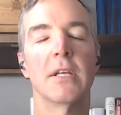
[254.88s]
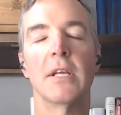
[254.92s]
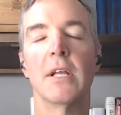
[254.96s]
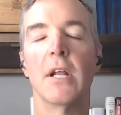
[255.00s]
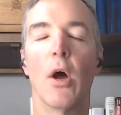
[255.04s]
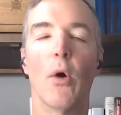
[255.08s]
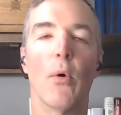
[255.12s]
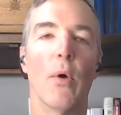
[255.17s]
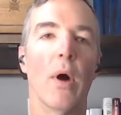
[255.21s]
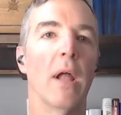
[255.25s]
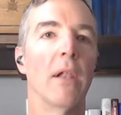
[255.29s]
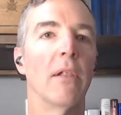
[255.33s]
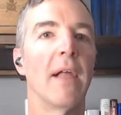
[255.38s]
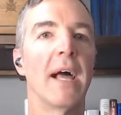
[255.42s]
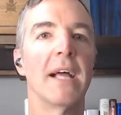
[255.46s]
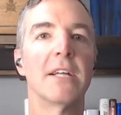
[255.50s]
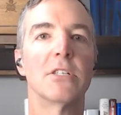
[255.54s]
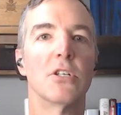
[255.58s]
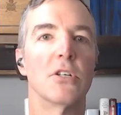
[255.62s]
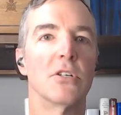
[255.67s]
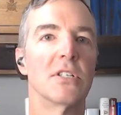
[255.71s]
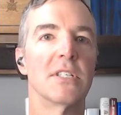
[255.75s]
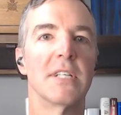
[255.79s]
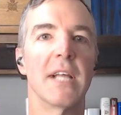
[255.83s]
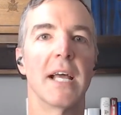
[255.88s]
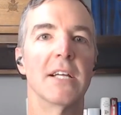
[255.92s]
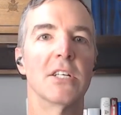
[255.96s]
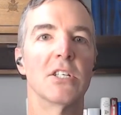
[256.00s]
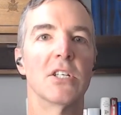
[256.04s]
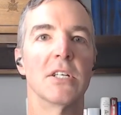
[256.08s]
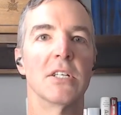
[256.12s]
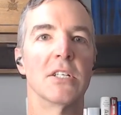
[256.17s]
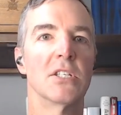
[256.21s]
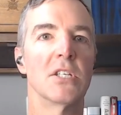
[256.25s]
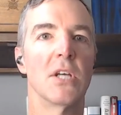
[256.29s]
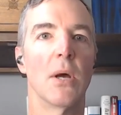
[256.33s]
unless you're
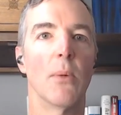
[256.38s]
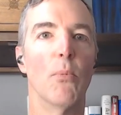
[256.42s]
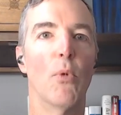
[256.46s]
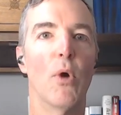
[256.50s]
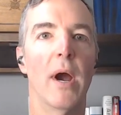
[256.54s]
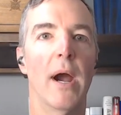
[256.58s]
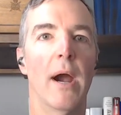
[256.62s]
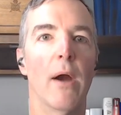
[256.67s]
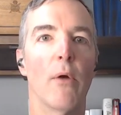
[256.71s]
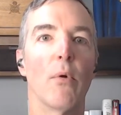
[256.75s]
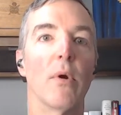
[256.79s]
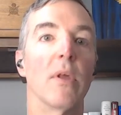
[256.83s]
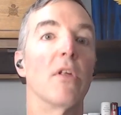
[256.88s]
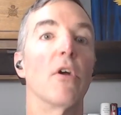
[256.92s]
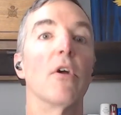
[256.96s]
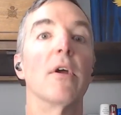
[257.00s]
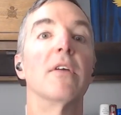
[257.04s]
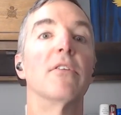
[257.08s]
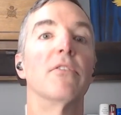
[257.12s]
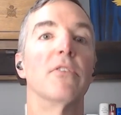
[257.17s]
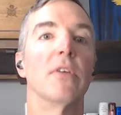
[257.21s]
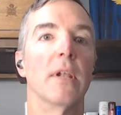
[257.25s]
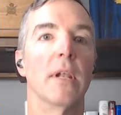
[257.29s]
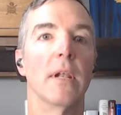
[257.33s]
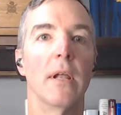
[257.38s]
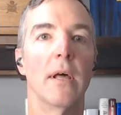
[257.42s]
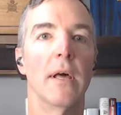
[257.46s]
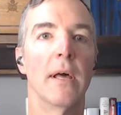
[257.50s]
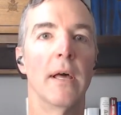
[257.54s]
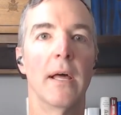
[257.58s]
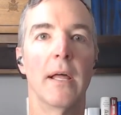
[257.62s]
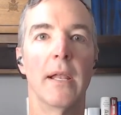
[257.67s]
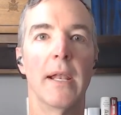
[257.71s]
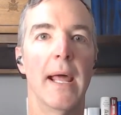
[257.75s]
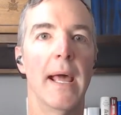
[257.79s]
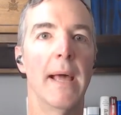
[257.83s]
stationed somewhere where there isn't
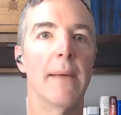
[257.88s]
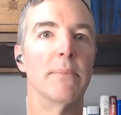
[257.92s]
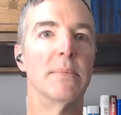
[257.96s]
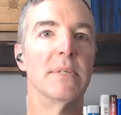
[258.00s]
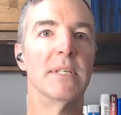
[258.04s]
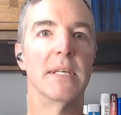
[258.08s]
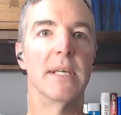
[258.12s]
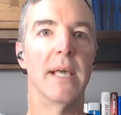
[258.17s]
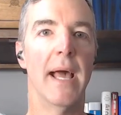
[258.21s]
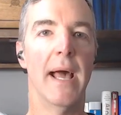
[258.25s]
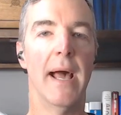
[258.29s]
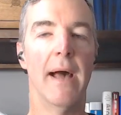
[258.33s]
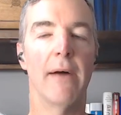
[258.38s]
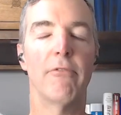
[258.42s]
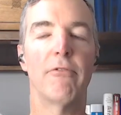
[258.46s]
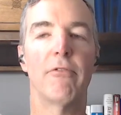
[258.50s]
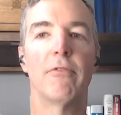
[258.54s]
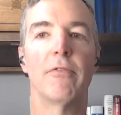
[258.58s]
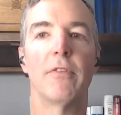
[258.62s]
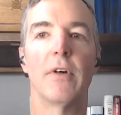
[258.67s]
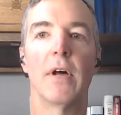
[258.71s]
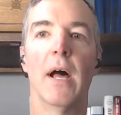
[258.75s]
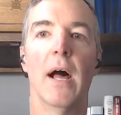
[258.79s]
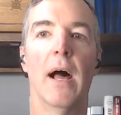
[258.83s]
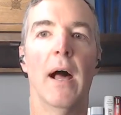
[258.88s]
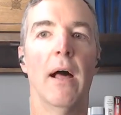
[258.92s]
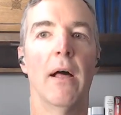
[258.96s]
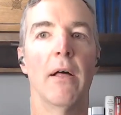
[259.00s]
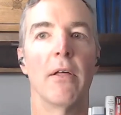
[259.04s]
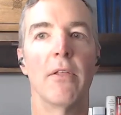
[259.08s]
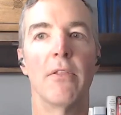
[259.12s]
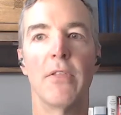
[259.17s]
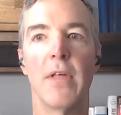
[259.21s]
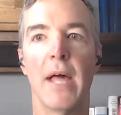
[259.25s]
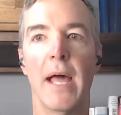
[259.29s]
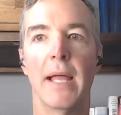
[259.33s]
an
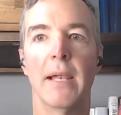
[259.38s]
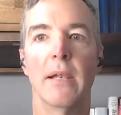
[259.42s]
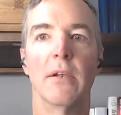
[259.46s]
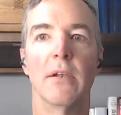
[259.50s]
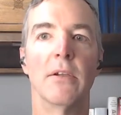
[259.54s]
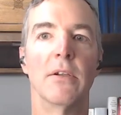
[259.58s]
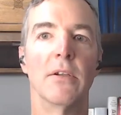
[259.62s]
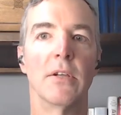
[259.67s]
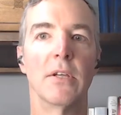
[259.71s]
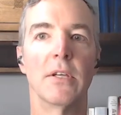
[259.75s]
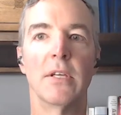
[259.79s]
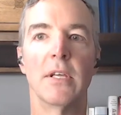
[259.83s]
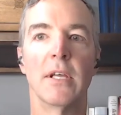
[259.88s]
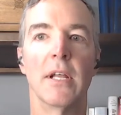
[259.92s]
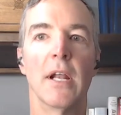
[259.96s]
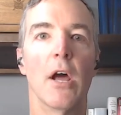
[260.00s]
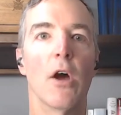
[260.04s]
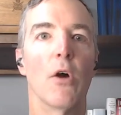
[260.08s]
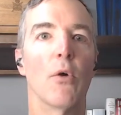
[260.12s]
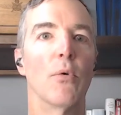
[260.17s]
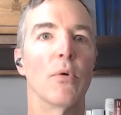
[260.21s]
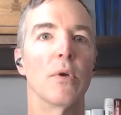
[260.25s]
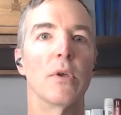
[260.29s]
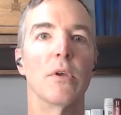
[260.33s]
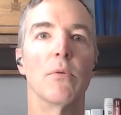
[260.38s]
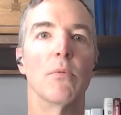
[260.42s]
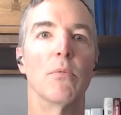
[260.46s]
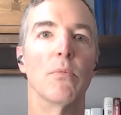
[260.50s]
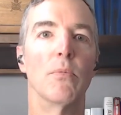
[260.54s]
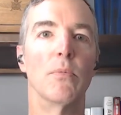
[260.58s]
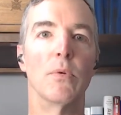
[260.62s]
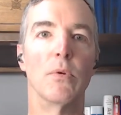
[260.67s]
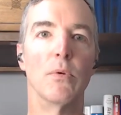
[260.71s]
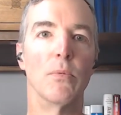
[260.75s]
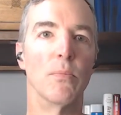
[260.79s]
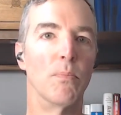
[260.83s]
MTF, then you
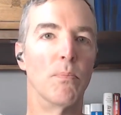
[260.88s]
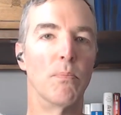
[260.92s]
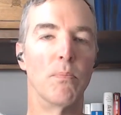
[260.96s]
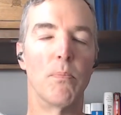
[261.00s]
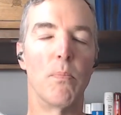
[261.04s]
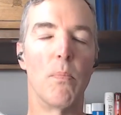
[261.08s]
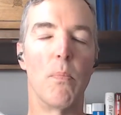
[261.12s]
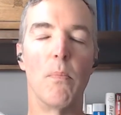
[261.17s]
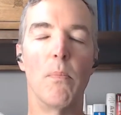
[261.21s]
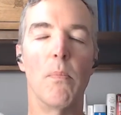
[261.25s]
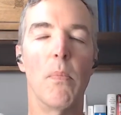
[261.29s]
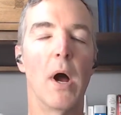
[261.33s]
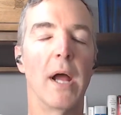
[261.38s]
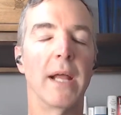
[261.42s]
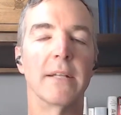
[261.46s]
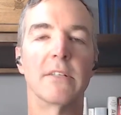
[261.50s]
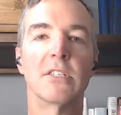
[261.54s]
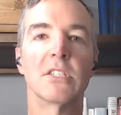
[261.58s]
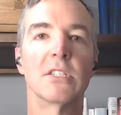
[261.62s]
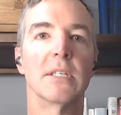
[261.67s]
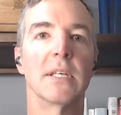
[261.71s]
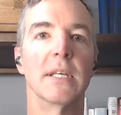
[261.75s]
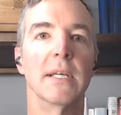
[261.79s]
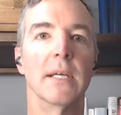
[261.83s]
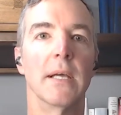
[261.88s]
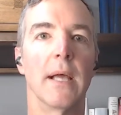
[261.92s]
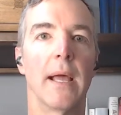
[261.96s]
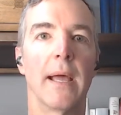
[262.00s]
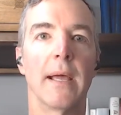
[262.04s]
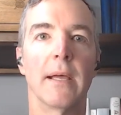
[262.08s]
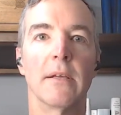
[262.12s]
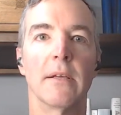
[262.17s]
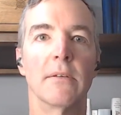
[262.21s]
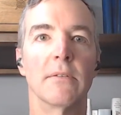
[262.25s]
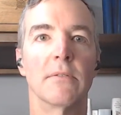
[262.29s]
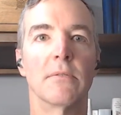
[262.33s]
might see
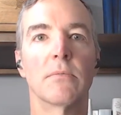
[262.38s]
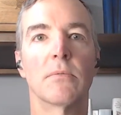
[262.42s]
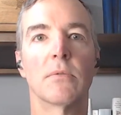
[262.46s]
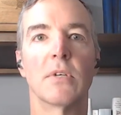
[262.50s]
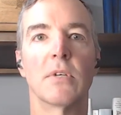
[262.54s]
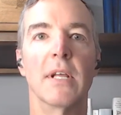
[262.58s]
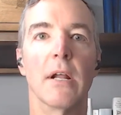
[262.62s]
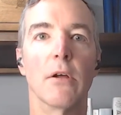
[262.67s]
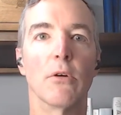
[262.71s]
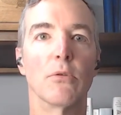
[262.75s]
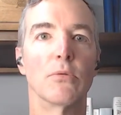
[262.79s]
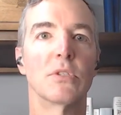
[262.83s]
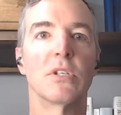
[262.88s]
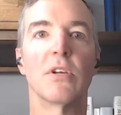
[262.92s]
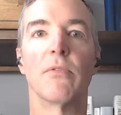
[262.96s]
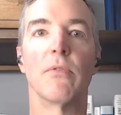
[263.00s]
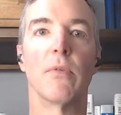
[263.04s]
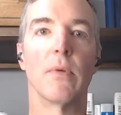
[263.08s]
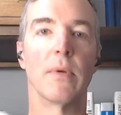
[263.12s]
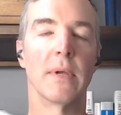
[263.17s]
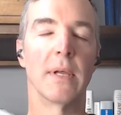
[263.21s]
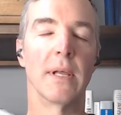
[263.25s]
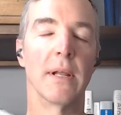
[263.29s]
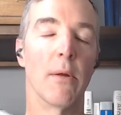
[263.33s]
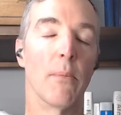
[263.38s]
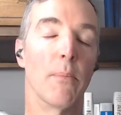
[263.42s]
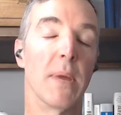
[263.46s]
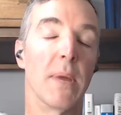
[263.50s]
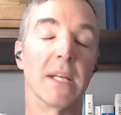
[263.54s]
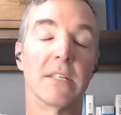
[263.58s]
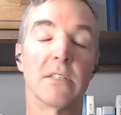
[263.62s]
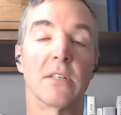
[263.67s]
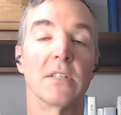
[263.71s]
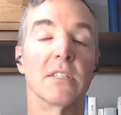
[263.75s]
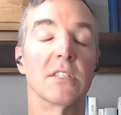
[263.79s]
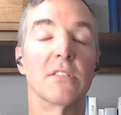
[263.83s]
a
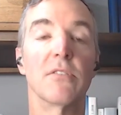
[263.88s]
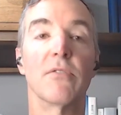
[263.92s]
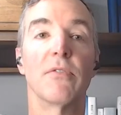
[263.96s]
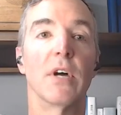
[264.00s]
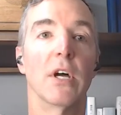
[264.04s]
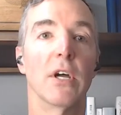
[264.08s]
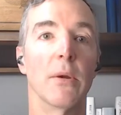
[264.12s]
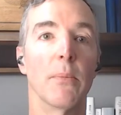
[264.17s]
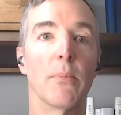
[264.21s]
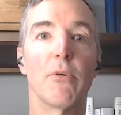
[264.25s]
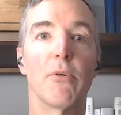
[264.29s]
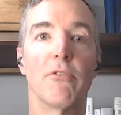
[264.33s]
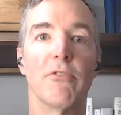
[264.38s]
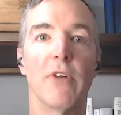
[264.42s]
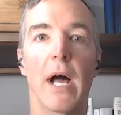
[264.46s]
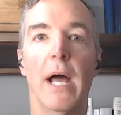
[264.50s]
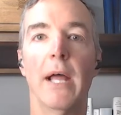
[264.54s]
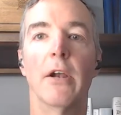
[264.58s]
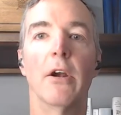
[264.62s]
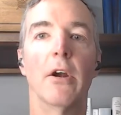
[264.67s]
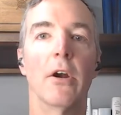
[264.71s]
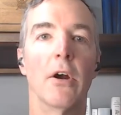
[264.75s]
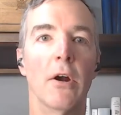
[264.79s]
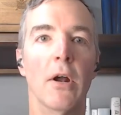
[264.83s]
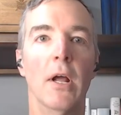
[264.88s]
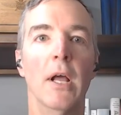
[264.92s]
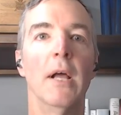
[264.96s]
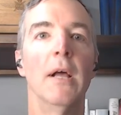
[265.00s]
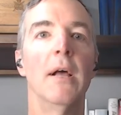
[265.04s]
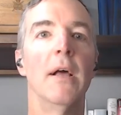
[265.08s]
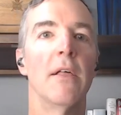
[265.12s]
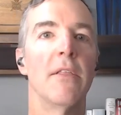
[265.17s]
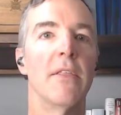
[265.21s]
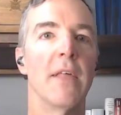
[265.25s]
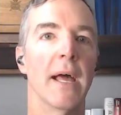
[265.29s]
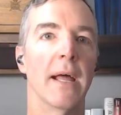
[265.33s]
basically civilian provider
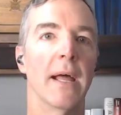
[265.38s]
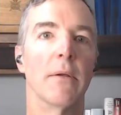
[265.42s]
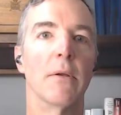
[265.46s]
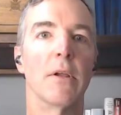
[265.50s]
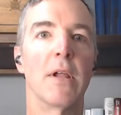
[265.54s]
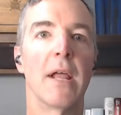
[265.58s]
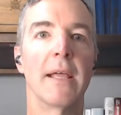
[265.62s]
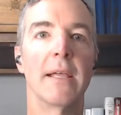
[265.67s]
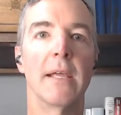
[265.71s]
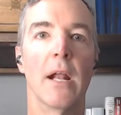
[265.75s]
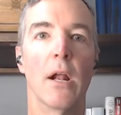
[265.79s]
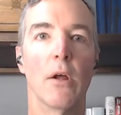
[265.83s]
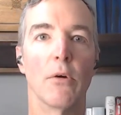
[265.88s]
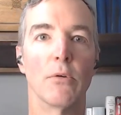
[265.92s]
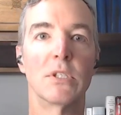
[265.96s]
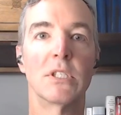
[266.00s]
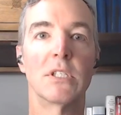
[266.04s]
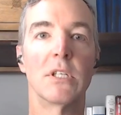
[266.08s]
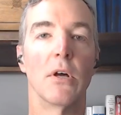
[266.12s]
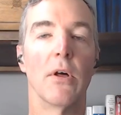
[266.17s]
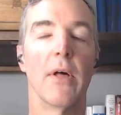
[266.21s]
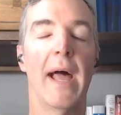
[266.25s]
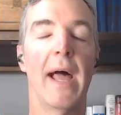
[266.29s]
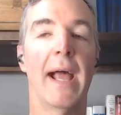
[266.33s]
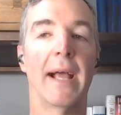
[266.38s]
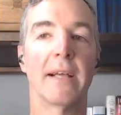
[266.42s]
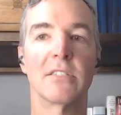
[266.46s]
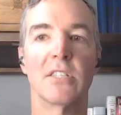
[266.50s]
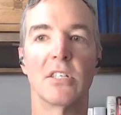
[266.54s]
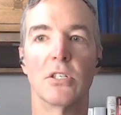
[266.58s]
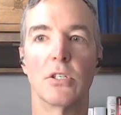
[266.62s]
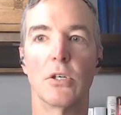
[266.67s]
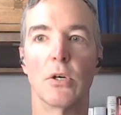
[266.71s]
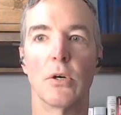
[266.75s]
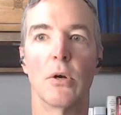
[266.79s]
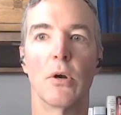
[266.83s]
that still
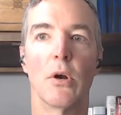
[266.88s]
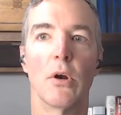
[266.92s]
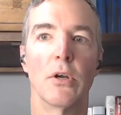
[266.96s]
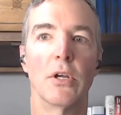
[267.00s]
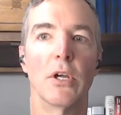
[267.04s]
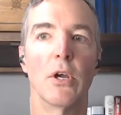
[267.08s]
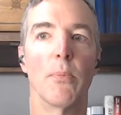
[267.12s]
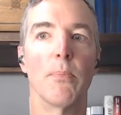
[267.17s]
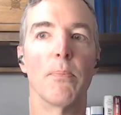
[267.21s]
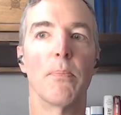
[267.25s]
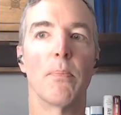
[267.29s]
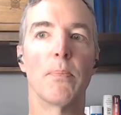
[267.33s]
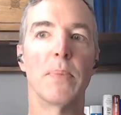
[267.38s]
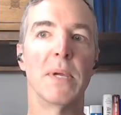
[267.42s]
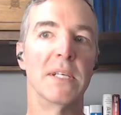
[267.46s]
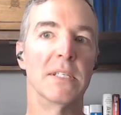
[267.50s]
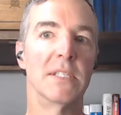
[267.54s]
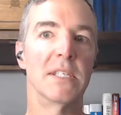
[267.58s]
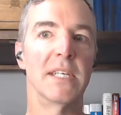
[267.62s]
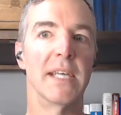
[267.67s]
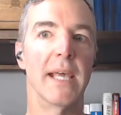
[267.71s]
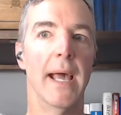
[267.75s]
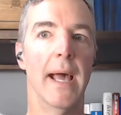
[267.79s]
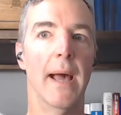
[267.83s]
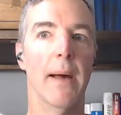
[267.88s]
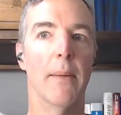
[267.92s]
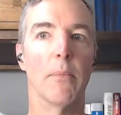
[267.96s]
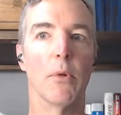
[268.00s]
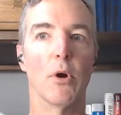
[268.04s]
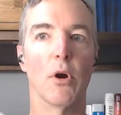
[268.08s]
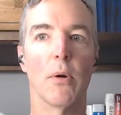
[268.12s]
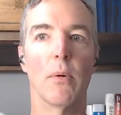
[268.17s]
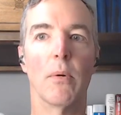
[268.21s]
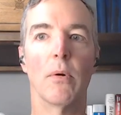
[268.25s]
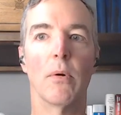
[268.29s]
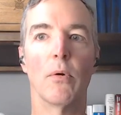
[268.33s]
acts as your PCM
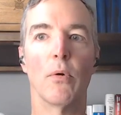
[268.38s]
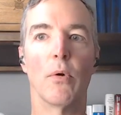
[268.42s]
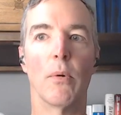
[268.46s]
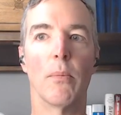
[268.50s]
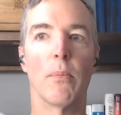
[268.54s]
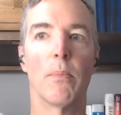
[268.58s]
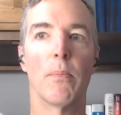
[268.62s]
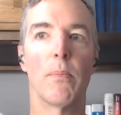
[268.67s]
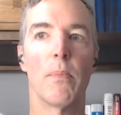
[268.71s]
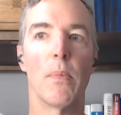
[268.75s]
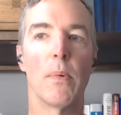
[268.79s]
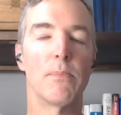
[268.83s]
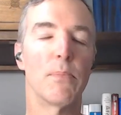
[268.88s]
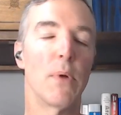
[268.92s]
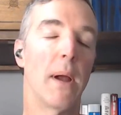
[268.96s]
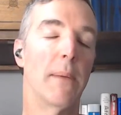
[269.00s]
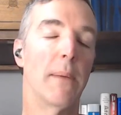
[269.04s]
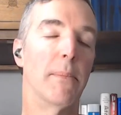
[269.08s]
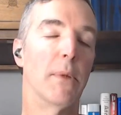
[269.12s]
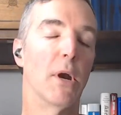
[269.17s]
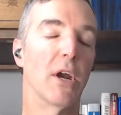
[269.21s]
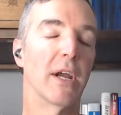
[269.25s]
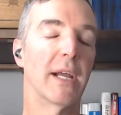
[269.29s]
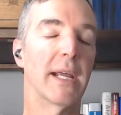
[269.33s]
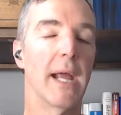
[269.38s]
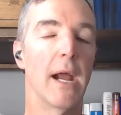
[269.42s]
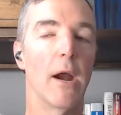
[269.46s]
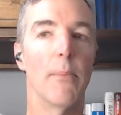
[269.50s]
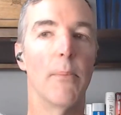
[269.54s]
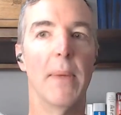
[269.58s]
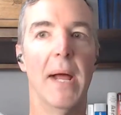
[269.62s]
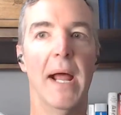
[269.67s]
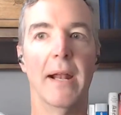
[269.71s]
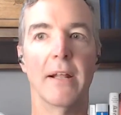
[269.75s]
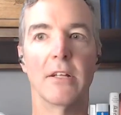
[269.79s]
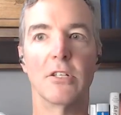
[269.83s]
or primary care
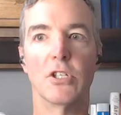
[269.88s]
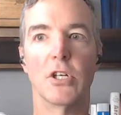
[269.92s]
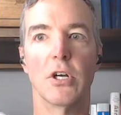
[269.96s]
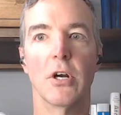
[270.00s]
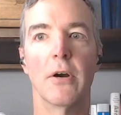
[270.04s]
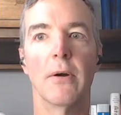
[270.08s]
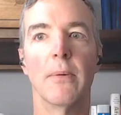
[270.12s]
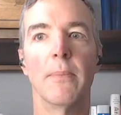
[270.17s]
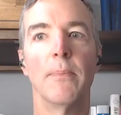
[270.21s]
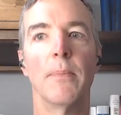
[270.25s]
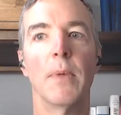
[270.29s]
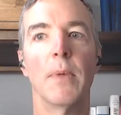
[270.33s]
manager.